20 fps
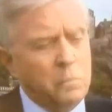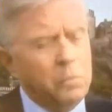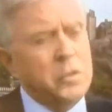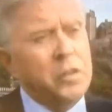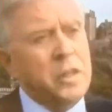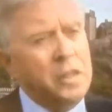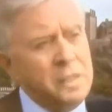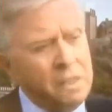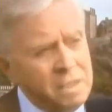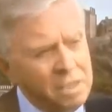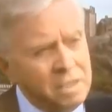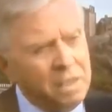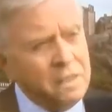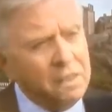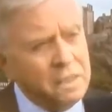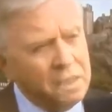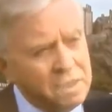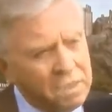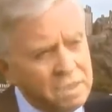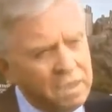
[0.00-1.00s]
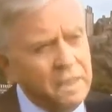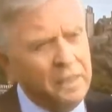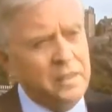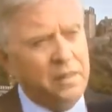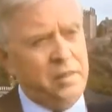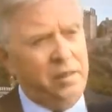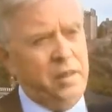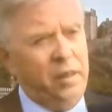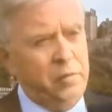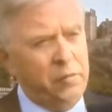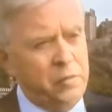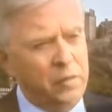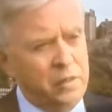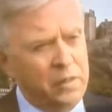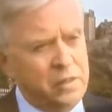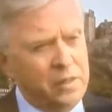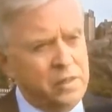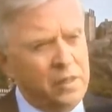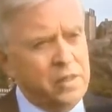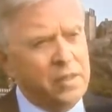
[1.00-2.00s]
But this is the distinct
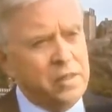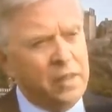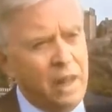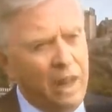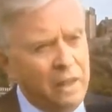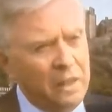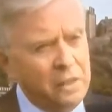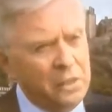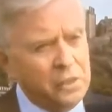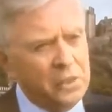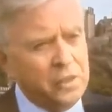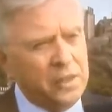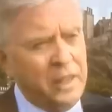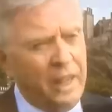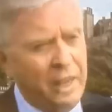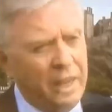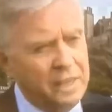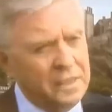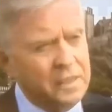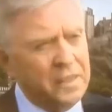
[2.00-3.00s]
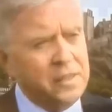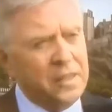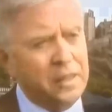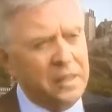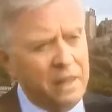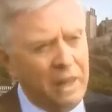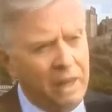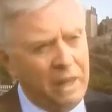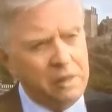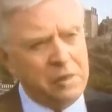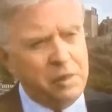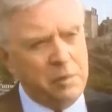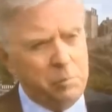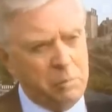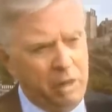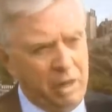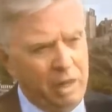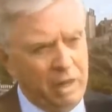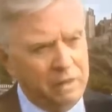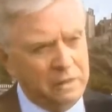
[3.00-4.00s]
difference. The Scottish case is a case
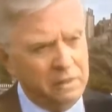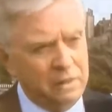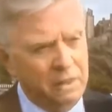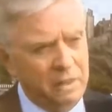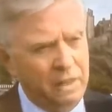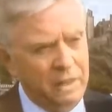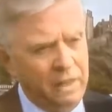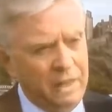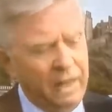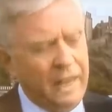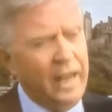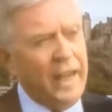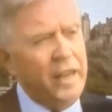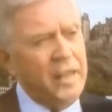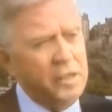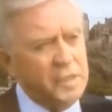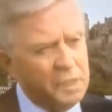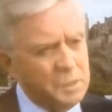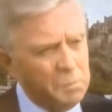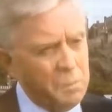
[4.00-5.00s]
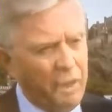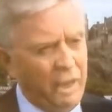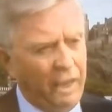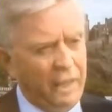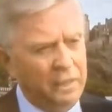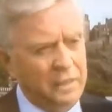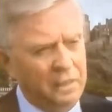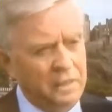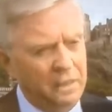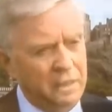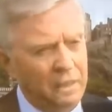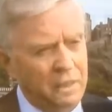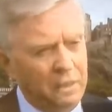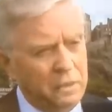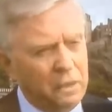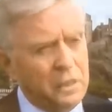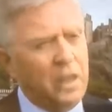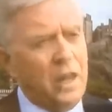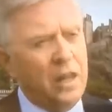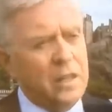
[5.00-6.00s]
apart. In Spain,
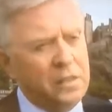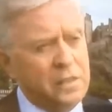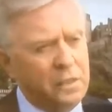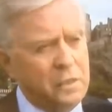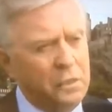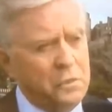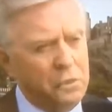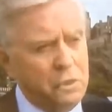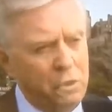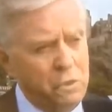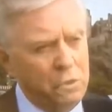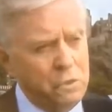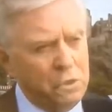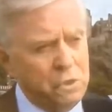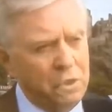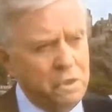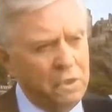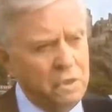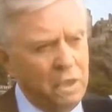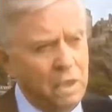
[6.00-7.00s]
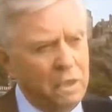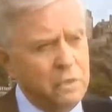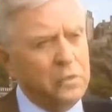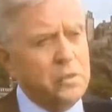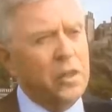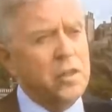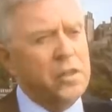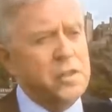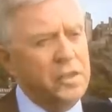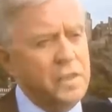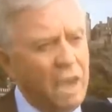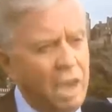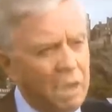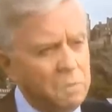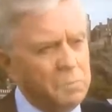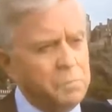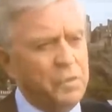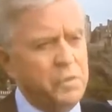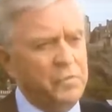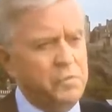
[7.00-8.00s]
the Constitution does
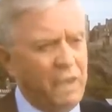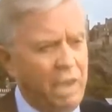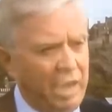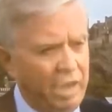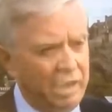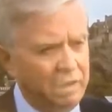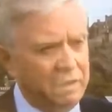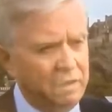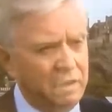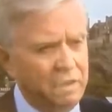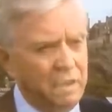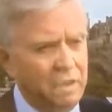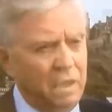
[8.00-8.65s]
not provide